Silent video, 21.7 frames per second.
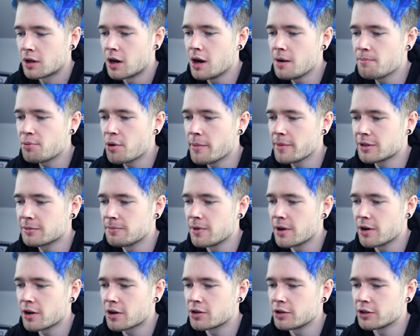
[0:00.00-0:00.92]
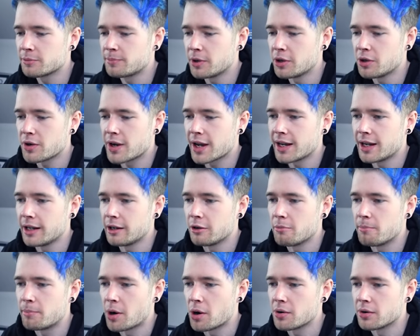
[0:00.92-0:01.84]
Can't promise miracles, but you'll get a
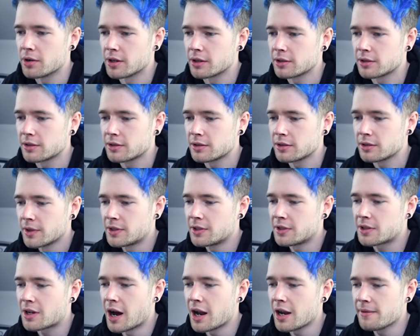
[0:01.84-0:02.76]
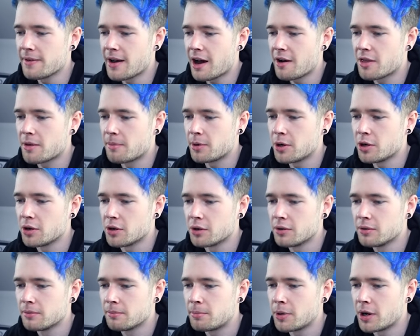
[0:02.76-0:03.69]
little bonus. This is kind of out of the
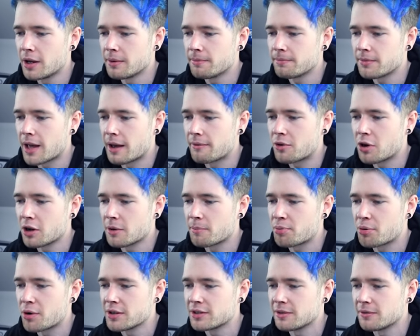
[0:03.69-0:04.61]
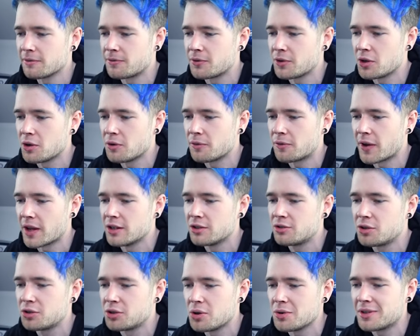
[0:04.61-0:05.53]
blue, but I've got a present for you for
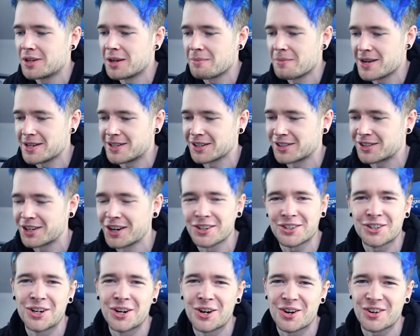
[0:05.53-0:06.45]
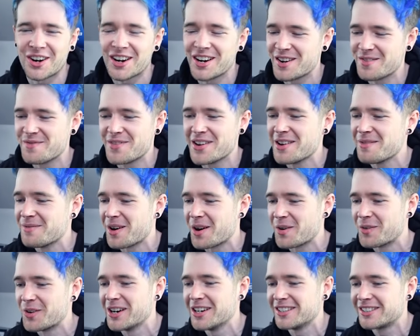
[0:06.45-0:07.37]
introducing me to such a great
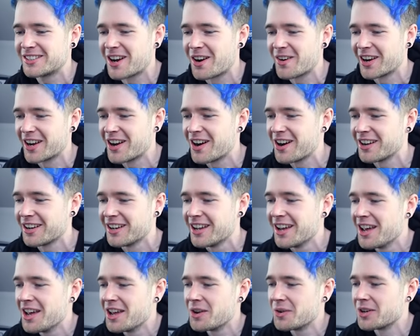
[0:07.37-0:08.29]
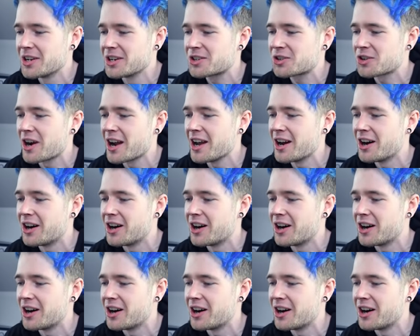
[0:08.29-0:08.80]
amiibo. What is going on? You want to try it